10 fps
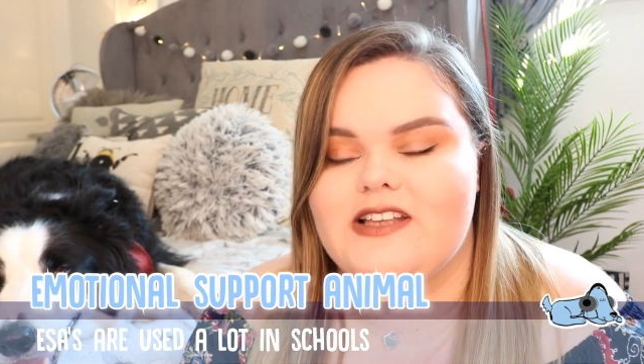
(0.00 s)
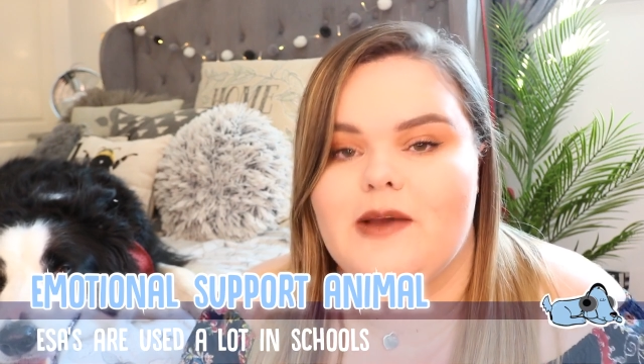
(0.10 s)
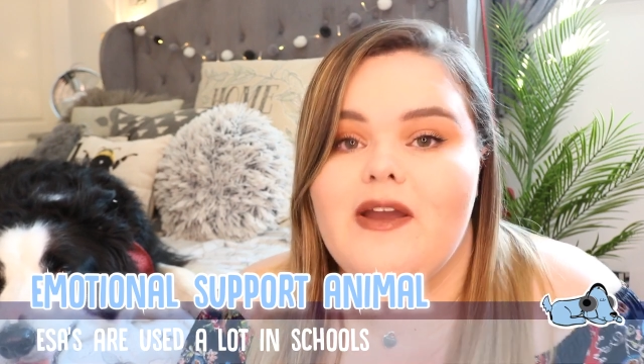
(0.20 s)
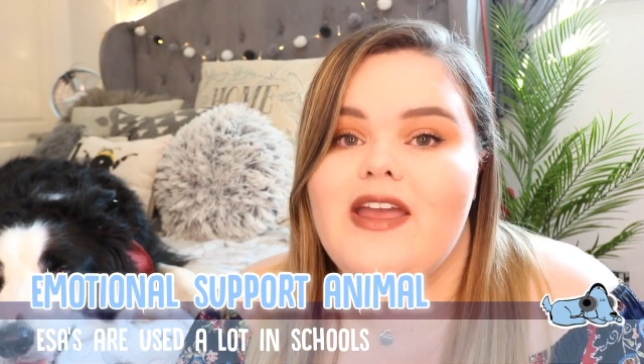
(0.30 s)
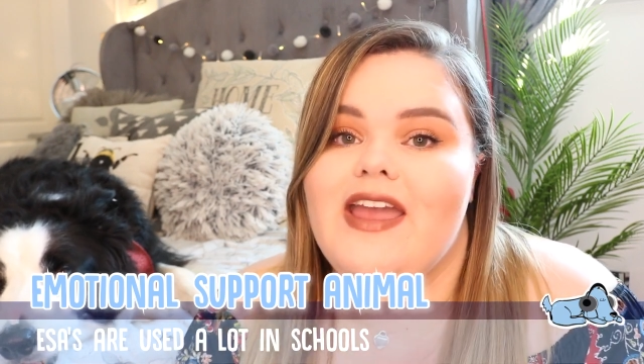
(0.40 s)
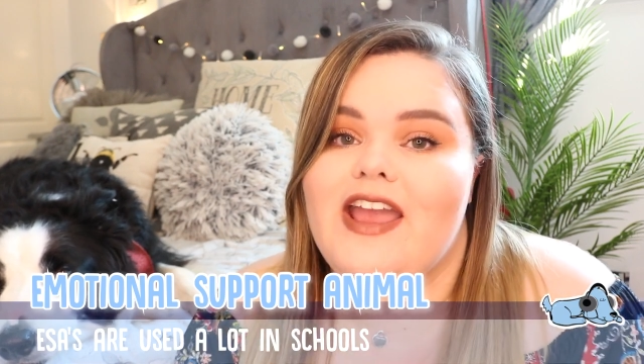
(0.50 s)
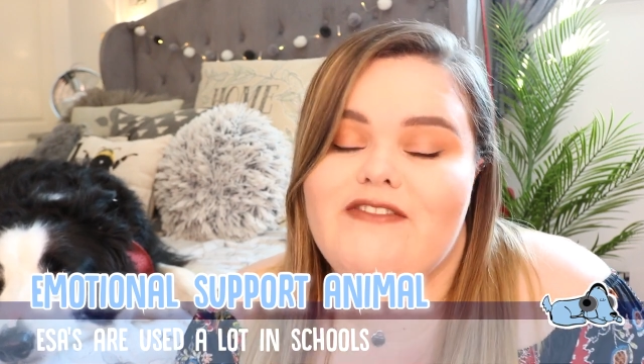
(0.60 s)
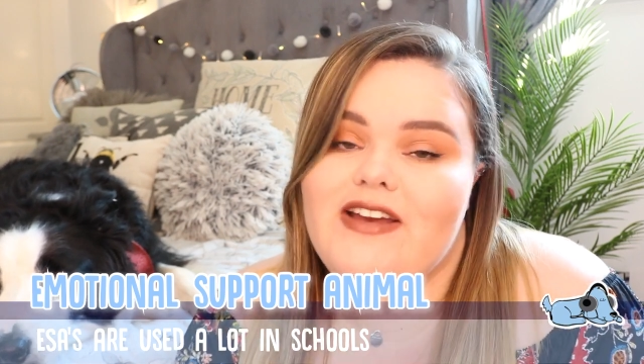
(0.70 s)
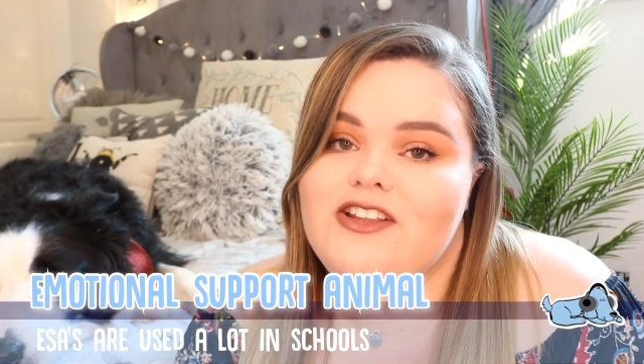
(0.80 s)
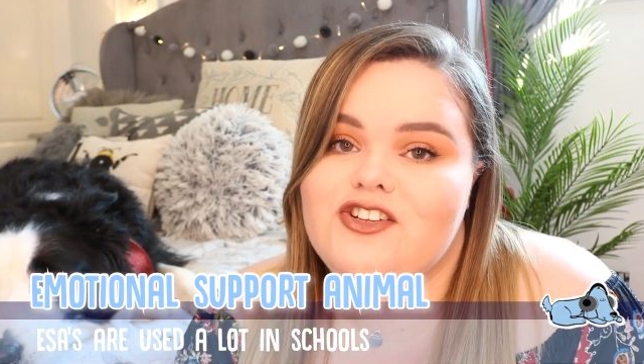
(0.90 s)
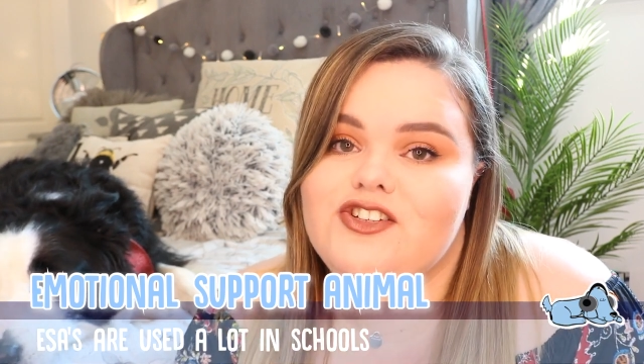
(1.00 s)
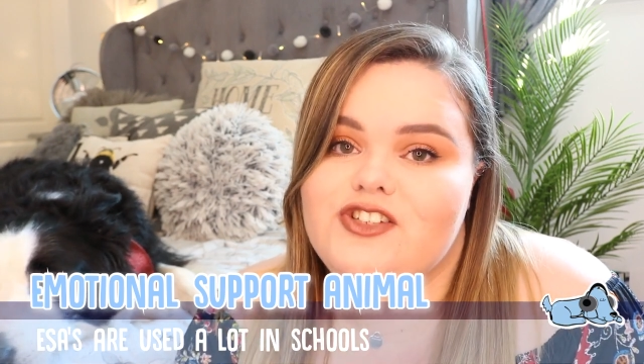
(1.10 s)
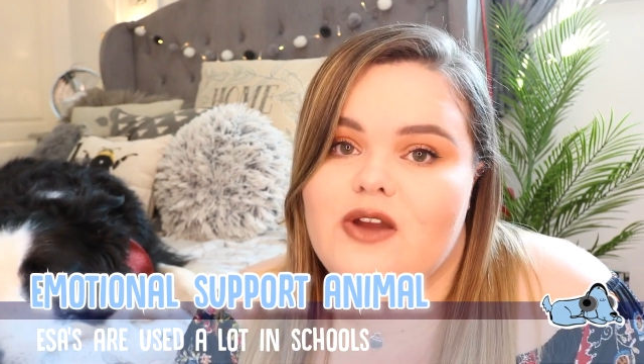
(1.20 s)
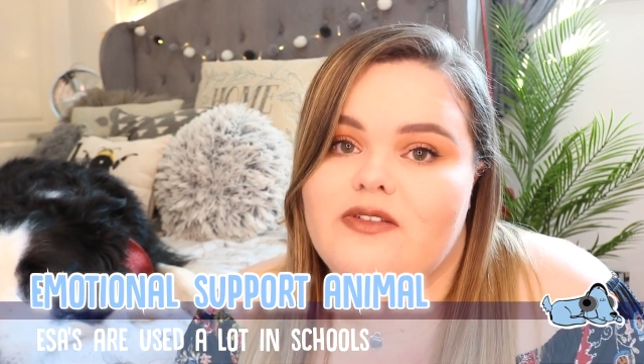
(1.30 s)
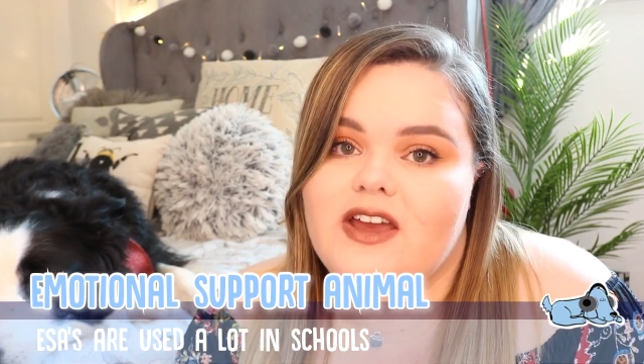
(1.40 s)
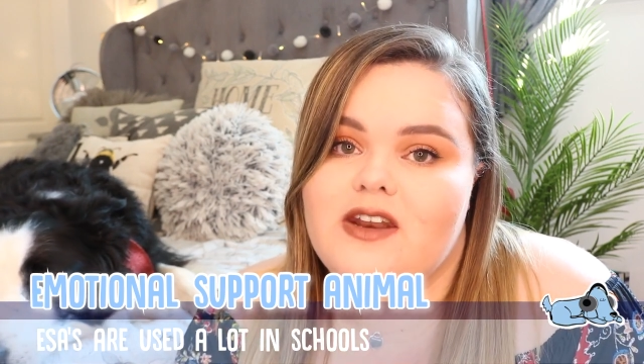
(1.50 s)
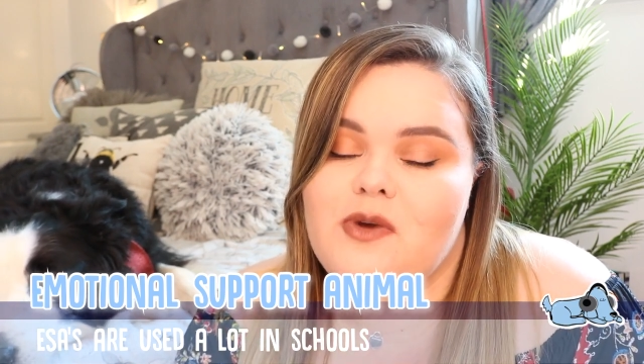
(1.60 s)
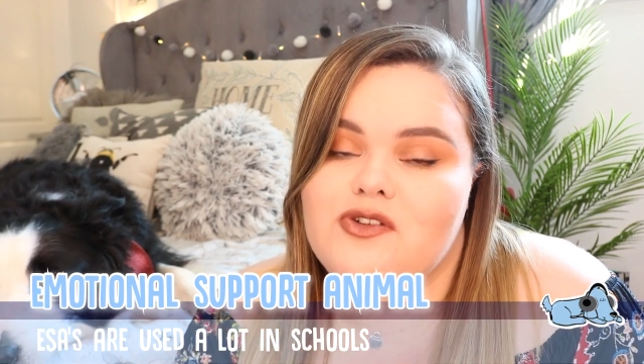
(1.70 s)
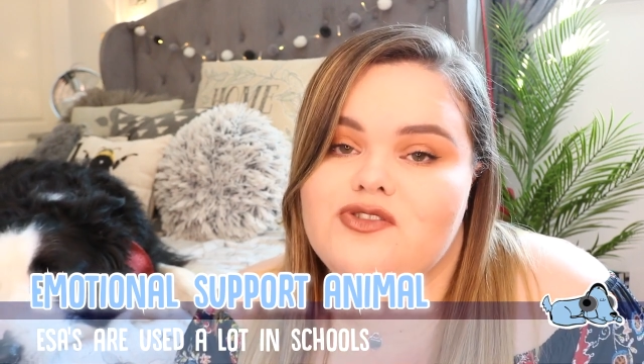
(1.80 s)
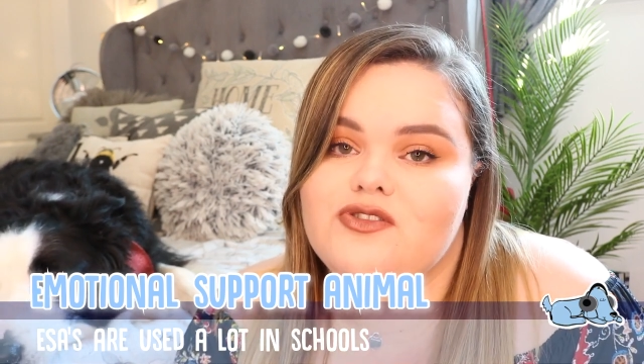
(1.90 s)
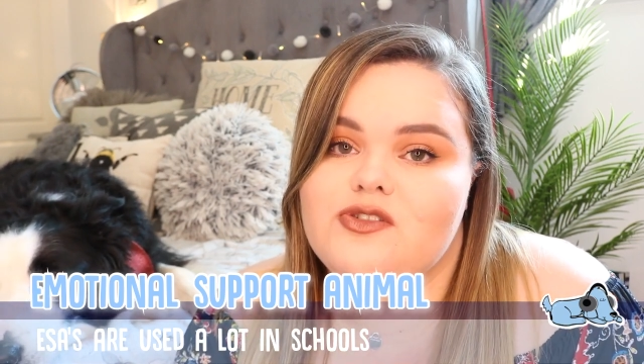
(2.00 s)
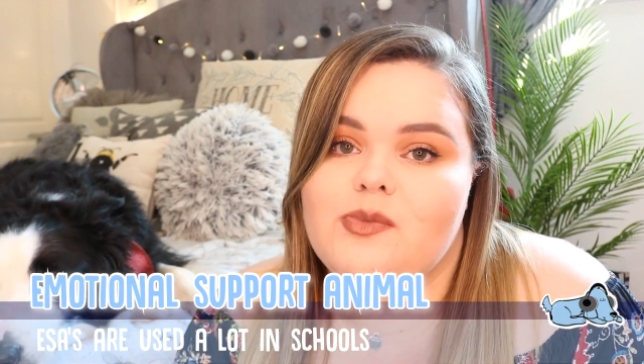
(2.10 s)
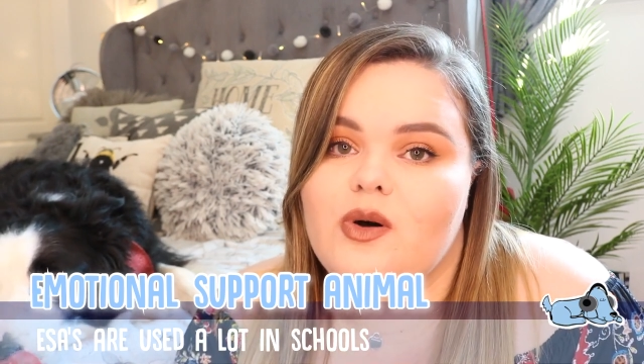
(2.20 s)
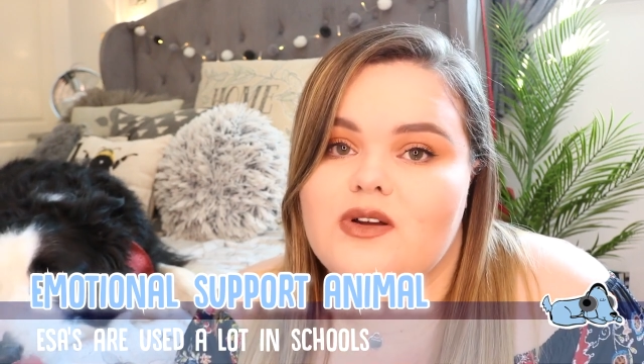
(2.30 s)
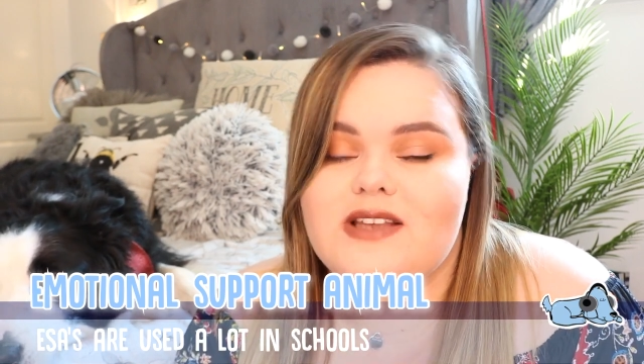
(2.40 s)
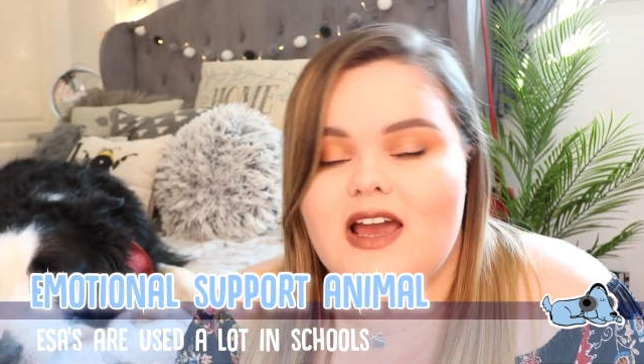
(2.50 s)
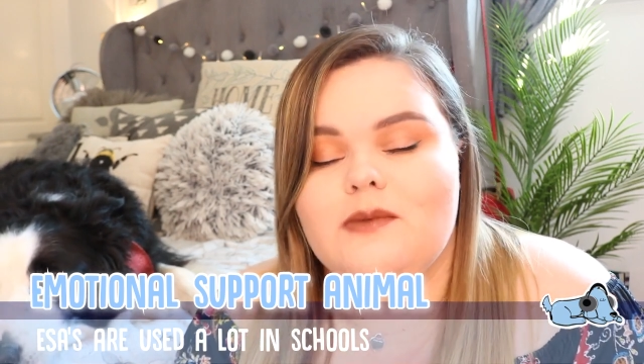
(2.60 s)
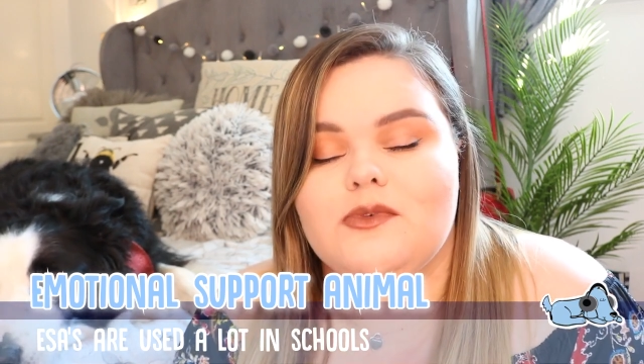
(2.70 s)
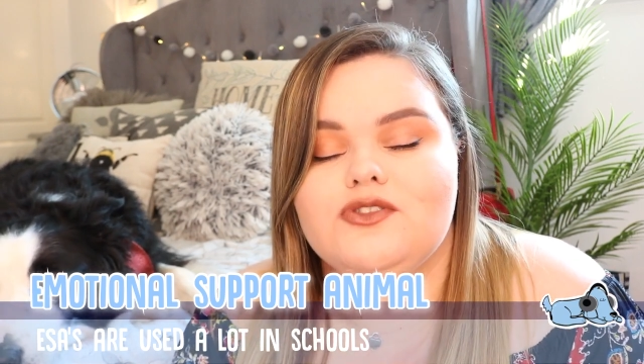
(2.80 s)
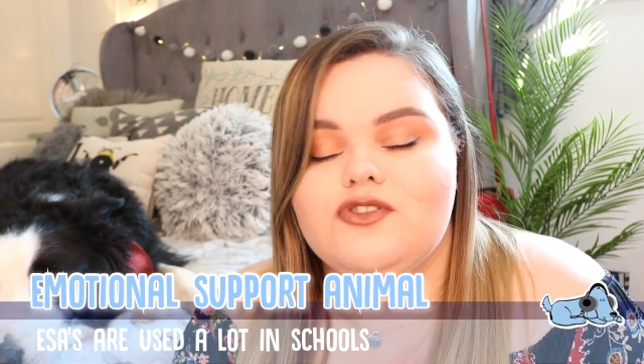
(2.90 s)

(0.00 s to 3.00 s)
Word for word: So it really does show that an emotional support animal